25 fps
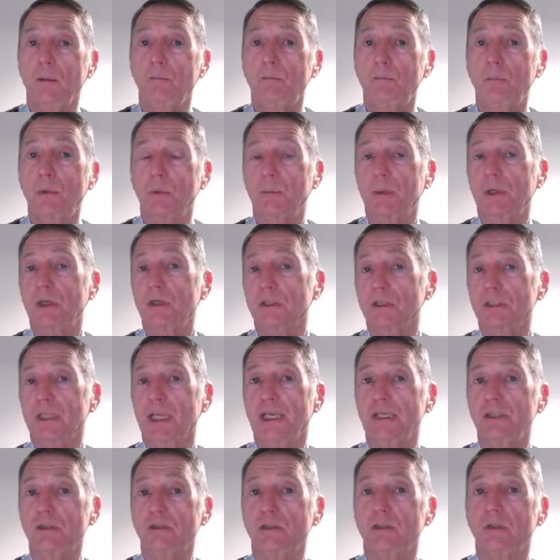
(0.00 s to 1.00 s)
But because
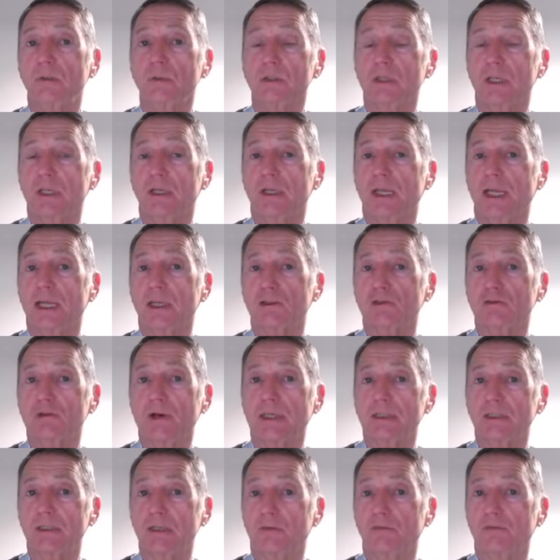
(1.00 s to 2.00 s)
K2 is
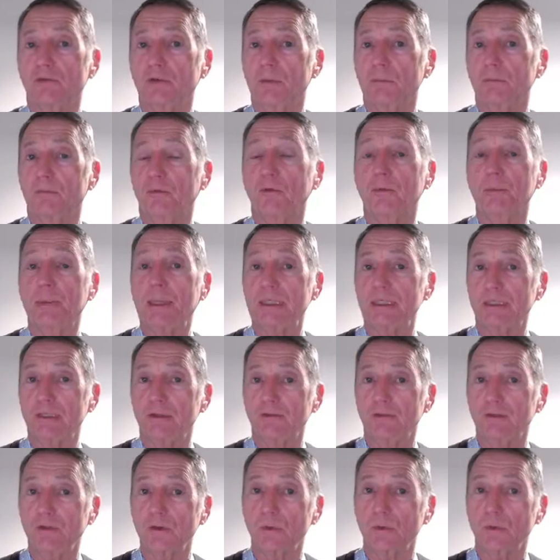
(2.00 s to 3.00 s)
extracted from fermented
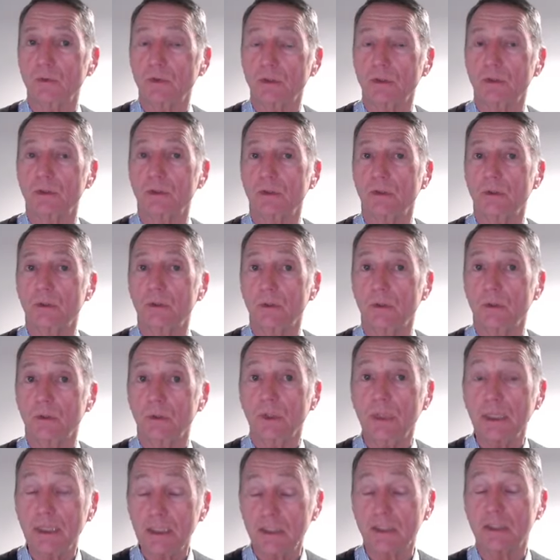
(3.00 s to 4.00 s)
food,
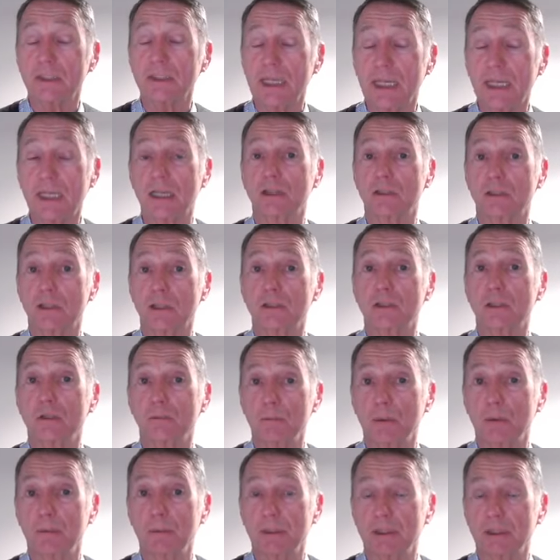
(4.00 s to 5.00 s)
you need to take it as a
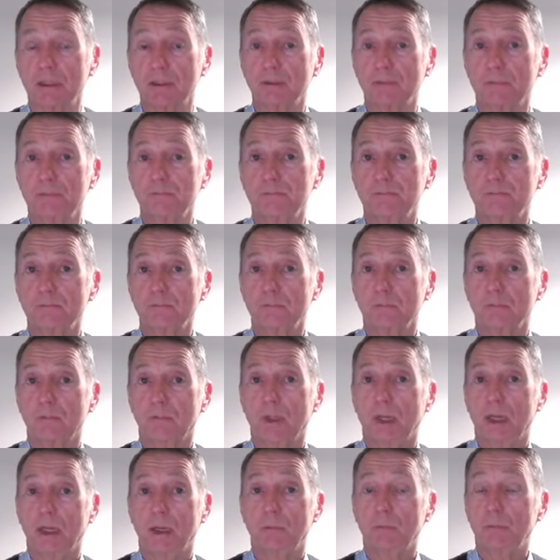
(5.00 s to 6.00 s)
supplement.
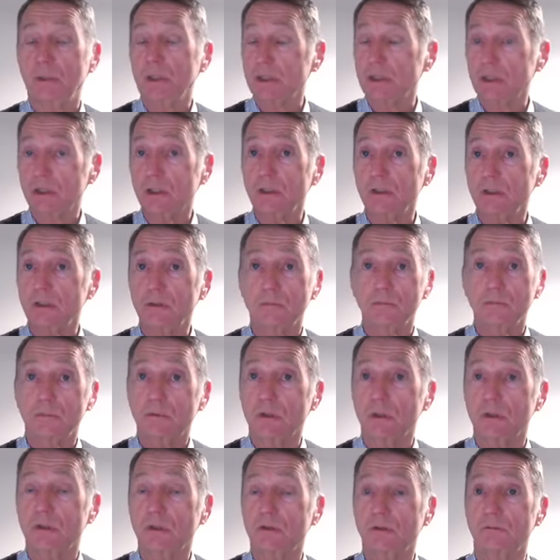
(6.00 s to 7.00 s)
But it's good
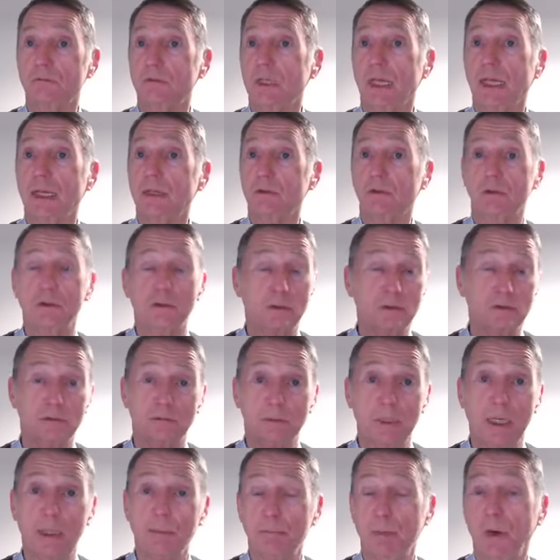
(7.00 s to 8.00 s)
to
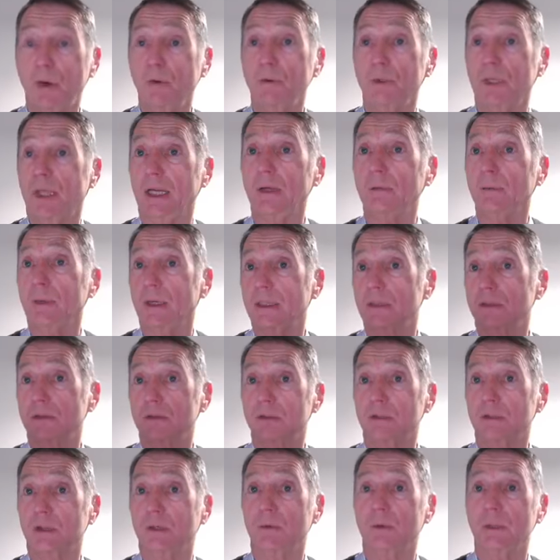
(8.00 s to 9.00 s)
take both anyway.
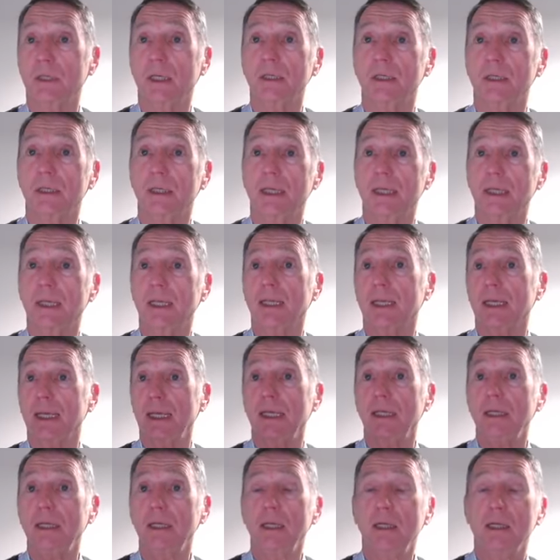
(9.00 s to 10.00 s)
So getting
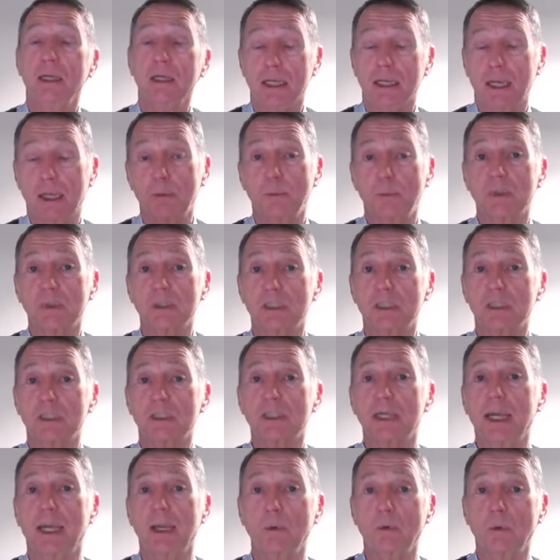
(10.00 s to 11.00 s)
K, which is
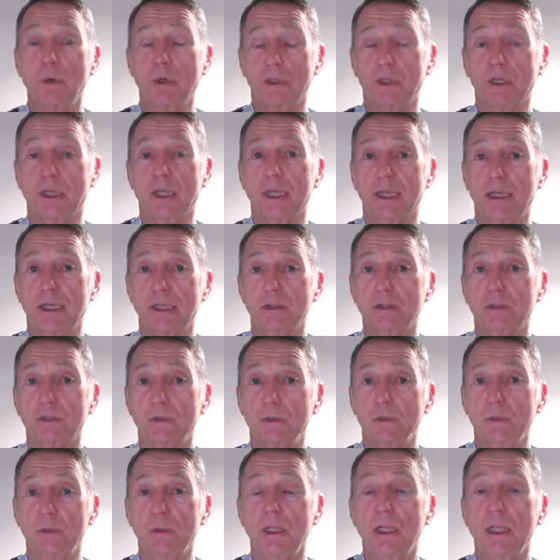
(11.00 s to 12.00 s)
K1 and
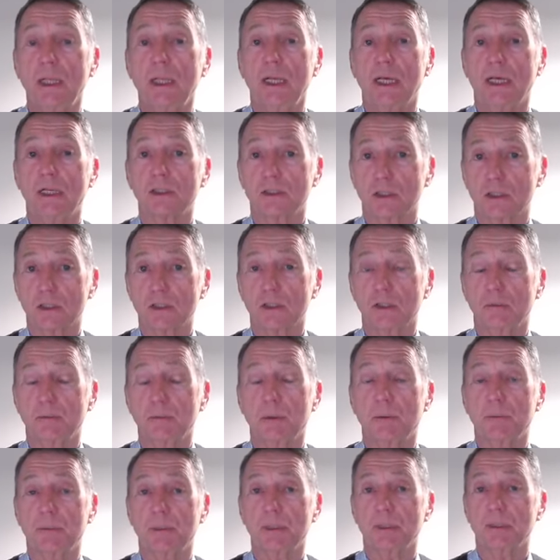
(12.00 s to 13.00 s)
K2 as a
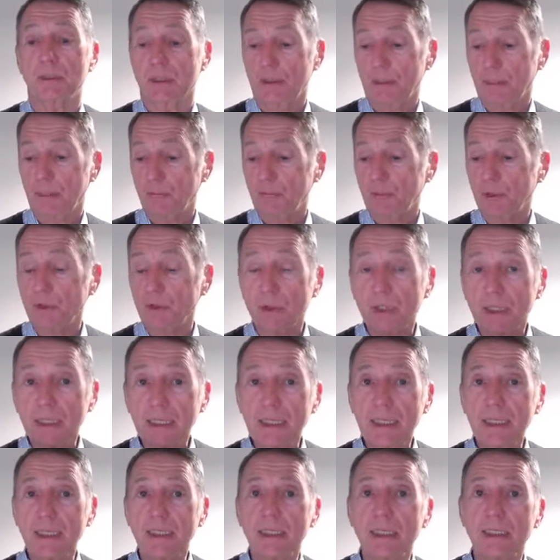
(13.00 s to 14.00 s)
supplement, but you
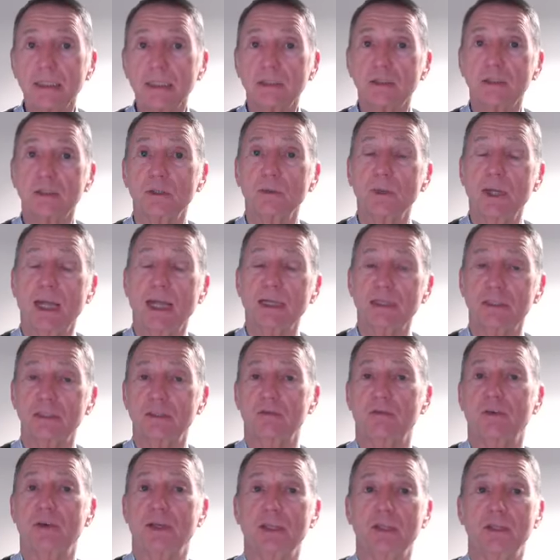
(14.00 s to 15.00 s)
need it to
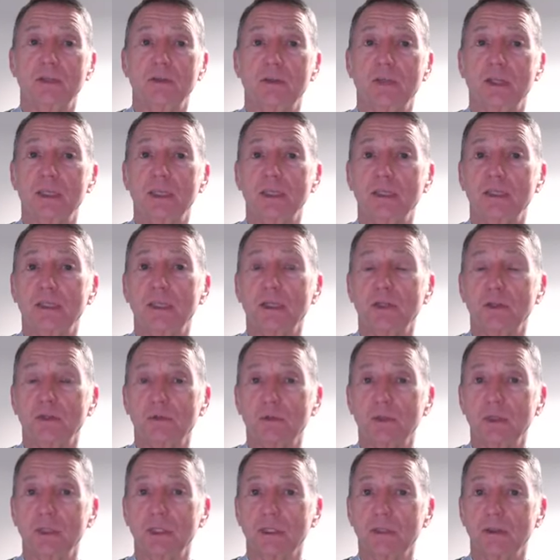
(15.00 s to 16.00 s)
activate the
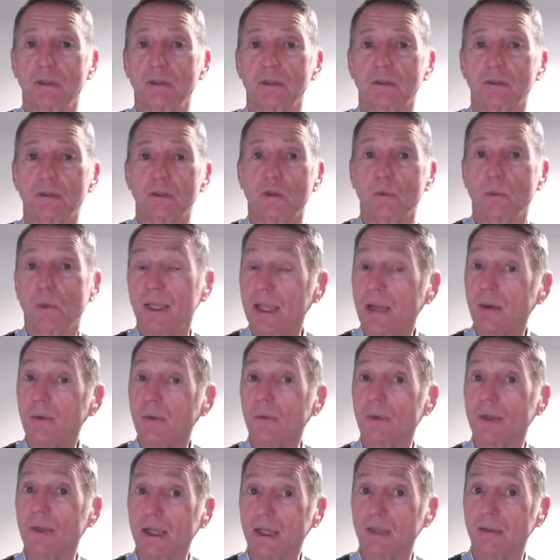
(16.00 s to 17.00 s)
D3. So
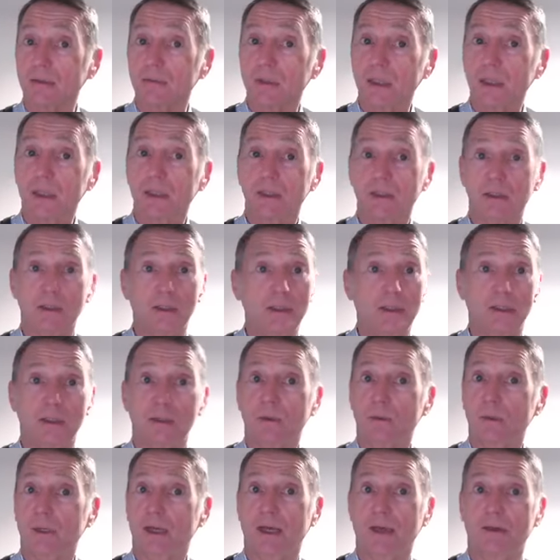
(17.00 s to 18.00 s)
without that, you
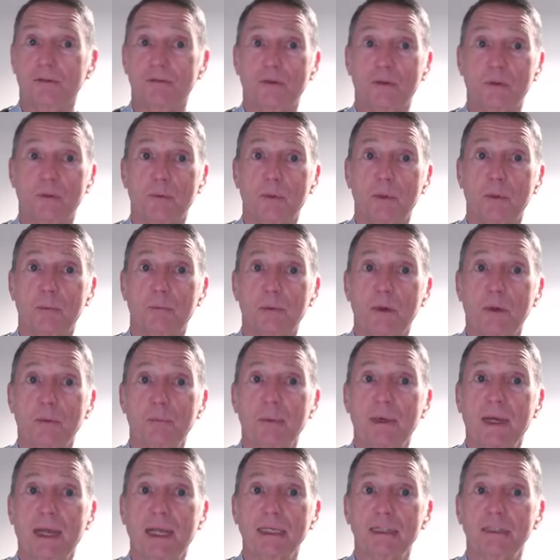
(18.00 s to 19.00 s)
don't have the
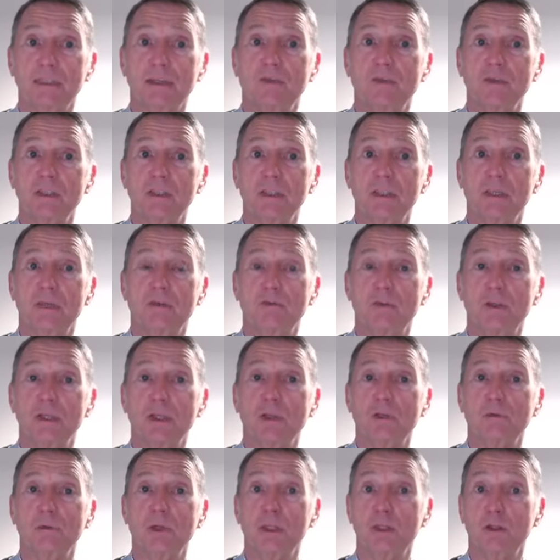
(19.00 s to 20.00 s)
proper activity of
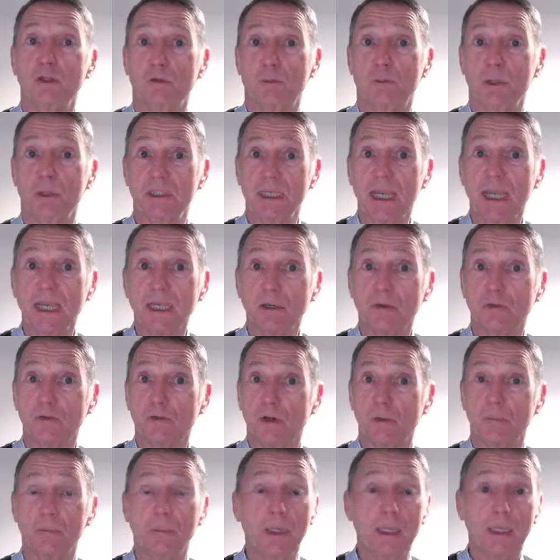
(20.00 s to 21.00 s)
D3 to protect you
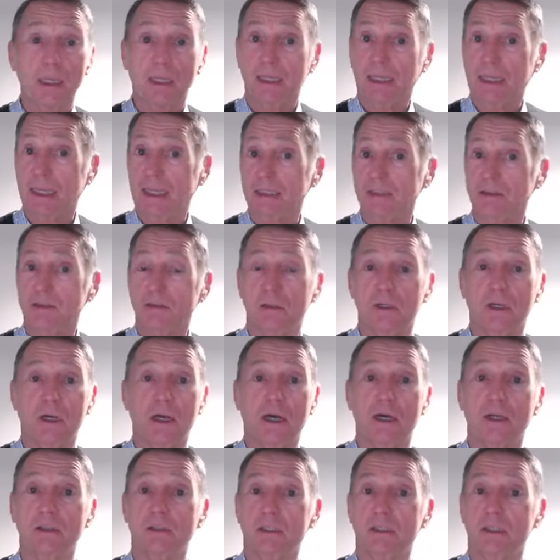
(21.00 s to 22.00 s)
from cancer,
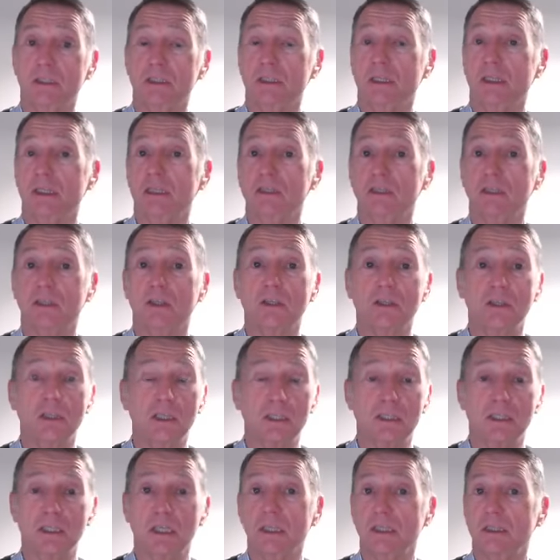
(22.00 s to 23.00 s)
heart disease, lung
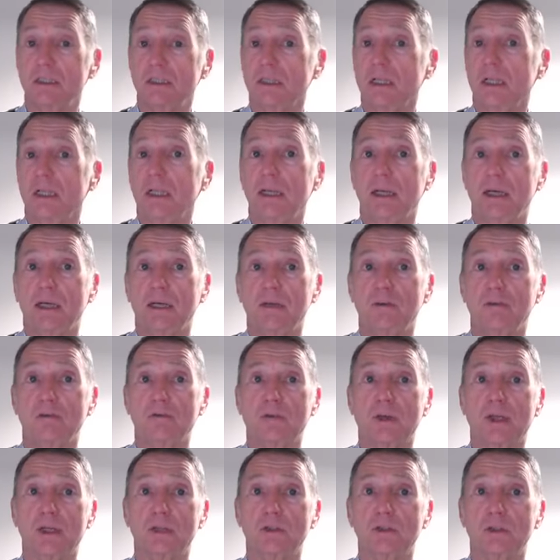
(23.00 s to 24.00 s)
disease, and
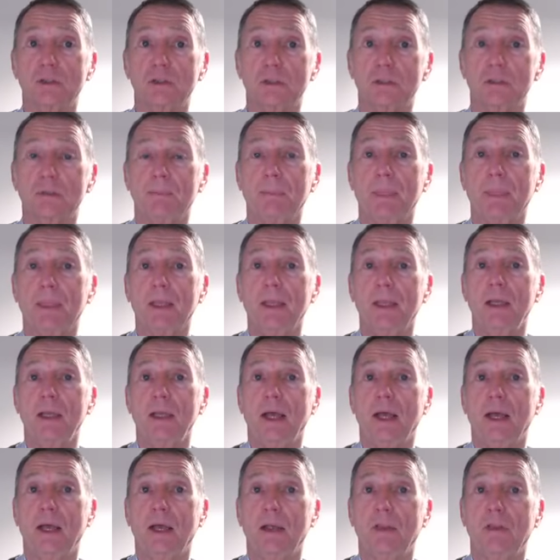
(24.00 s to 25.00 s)
infections.
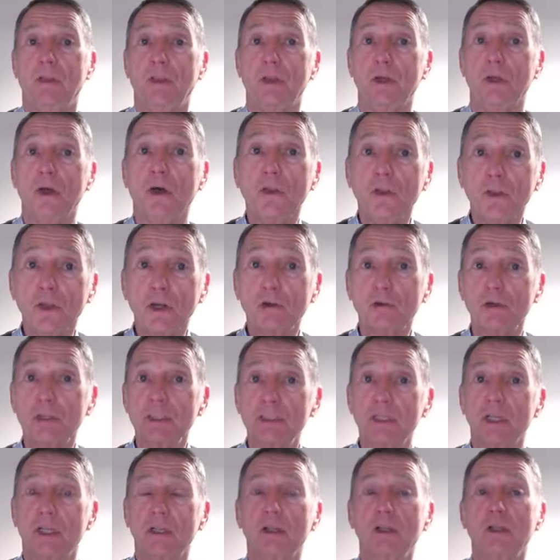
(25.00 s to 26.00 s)
The other
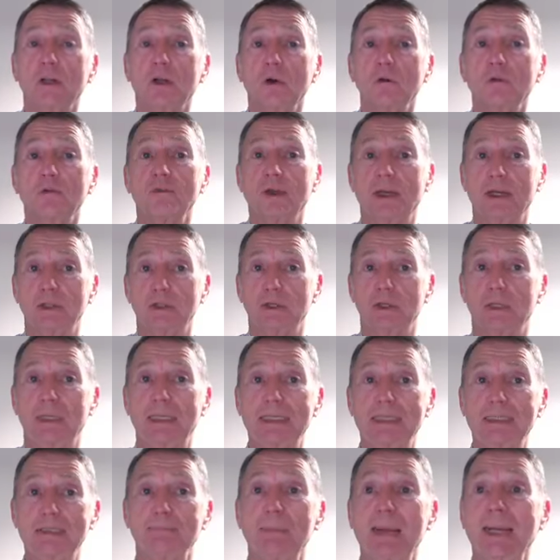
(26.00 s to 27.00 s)
critical cofactor
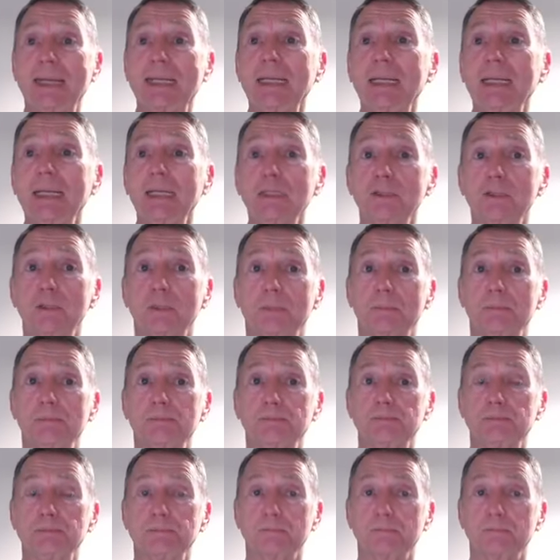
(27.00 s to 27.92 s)
is magnesium.